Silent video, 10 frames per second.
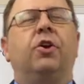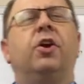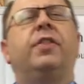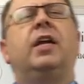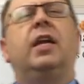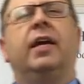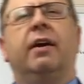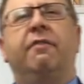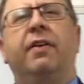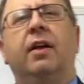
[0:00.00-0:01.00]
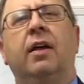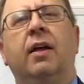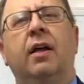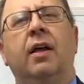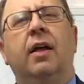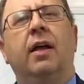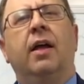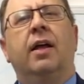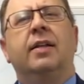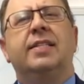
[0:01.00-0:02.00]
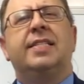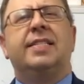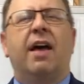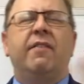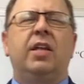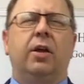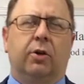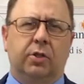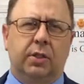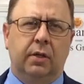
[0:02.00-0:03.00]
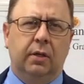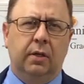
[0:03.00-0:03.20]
you're going to live seven years